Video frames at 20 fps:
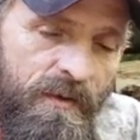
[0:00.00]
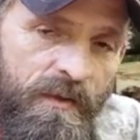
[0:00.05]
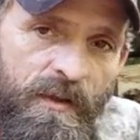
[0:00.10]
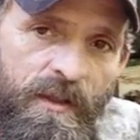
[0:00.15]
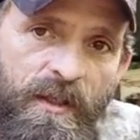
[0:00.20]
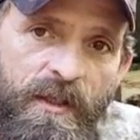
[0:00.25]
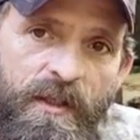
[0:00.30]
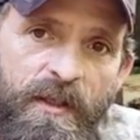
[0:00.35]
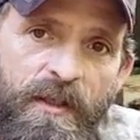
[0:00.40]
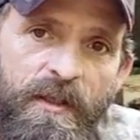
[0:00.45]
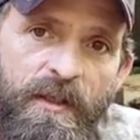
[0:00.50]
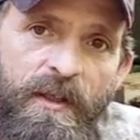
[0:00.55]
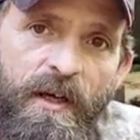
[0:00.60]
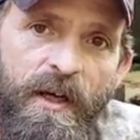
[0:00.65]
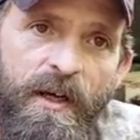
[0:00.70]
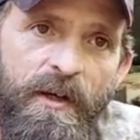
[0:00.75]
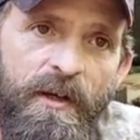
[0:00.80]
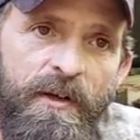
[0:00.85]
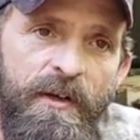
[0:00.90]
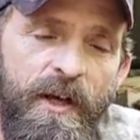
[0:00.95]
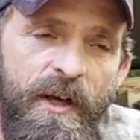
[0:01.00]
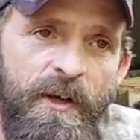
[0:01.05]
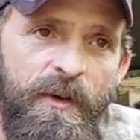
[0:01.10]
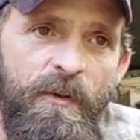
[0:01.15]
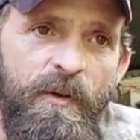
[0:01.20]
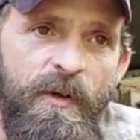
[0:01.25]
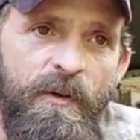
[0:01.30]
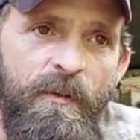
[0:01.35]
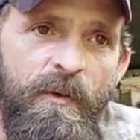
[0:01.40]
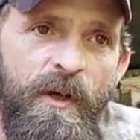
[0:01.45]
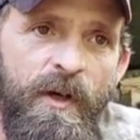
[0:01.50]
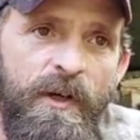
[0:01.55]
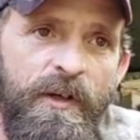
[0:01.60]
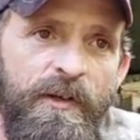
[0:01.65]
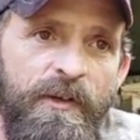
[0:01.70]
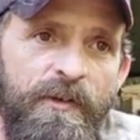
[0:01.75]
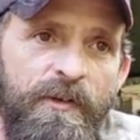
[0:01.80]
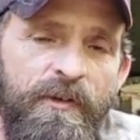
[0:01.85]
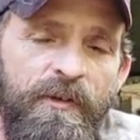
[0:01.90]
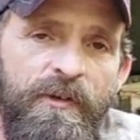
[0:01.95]
Another one
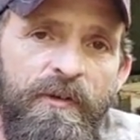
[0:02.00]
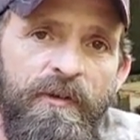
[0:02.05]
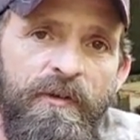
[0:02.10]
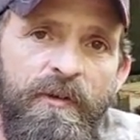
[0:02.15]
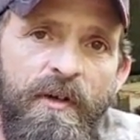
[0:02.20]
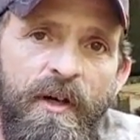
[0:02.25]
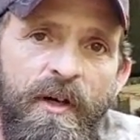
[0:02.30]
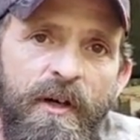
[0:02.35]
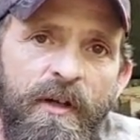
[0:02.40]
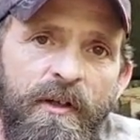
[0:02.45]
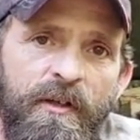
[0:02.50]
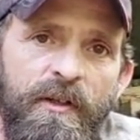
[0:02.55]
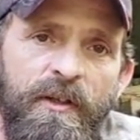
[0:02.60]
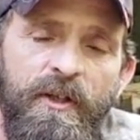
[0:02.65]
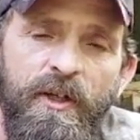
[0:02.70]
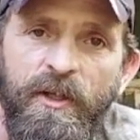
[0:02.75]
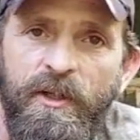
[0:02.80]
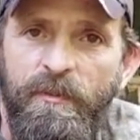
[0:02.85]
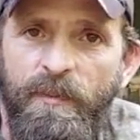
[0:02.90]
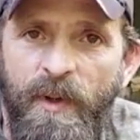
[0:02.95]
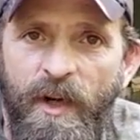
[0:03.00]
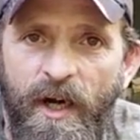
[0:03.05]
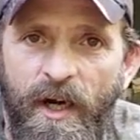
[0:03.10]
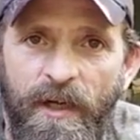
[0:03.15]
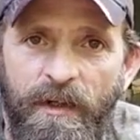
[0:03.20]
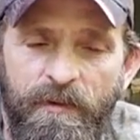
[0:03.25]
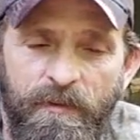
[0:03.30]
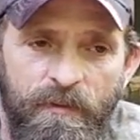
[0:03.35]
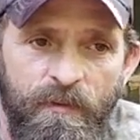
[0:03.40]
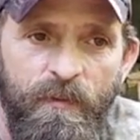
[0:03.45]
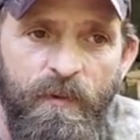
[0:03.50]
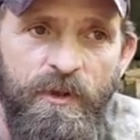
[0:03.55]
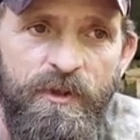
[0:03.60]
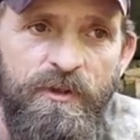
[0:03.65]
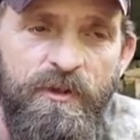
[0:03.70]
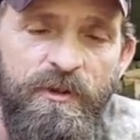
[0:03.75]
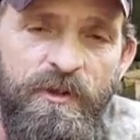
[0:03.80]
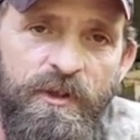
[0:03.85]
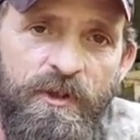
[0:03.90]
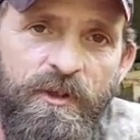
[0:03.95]
was a cook pot,
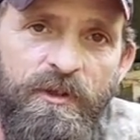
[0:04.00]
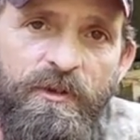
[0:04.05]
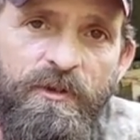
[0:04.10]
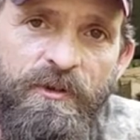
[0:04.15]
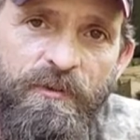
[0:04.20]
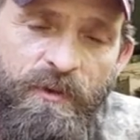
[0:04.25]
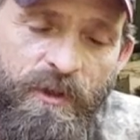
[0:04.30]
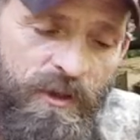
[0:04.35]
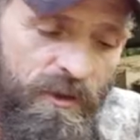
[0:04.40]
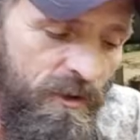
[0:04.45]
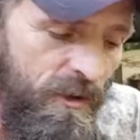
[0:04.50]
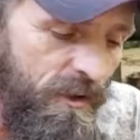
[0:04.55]
what you use, what do you